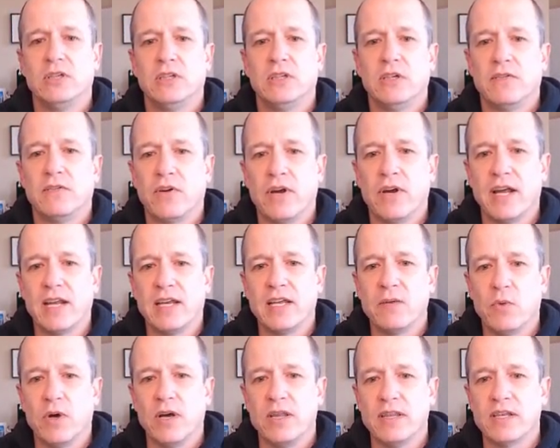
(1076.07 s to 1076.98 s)
for
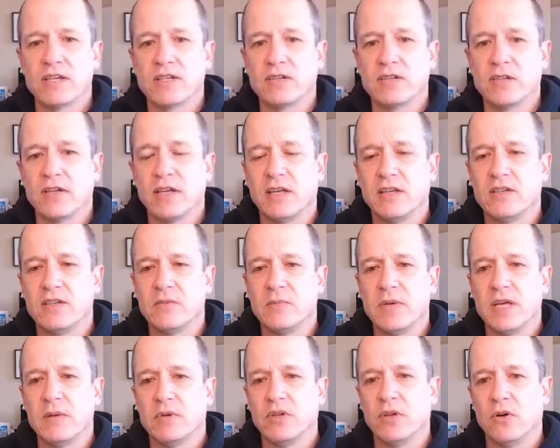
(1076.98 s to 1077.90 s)
anyone that's looking to be
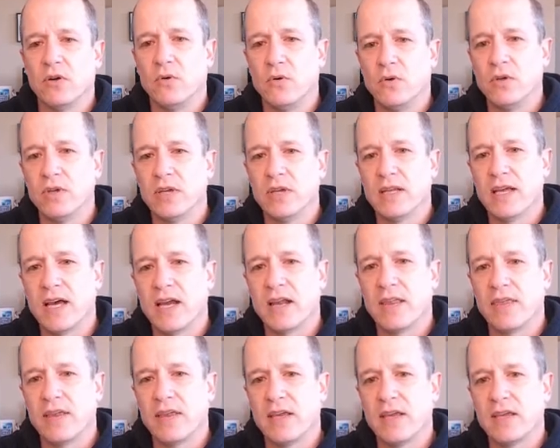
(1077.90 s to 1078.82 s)
able to hold a lot of
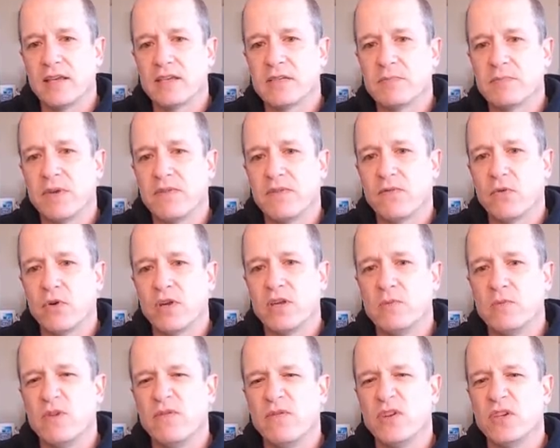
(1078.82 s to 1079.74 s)
things before you
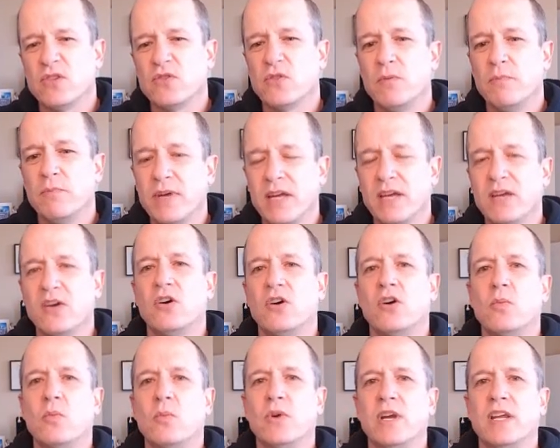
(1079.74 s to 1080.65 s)
move into a big
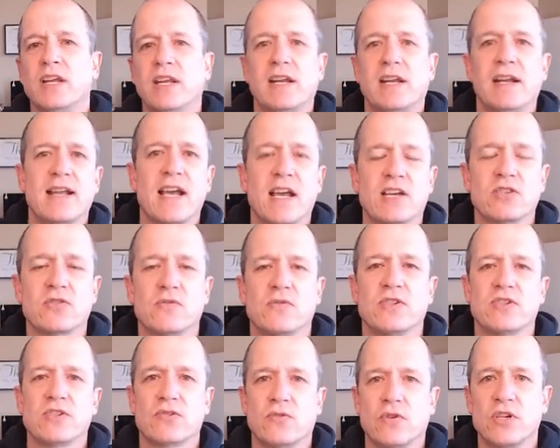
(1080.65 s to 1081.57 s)
home where you need an actual
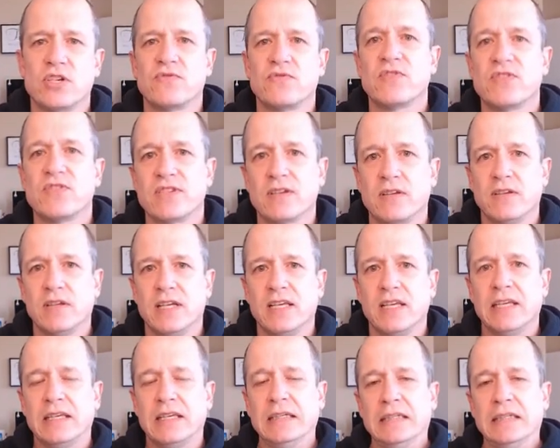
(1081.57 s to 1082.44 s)
storage facility.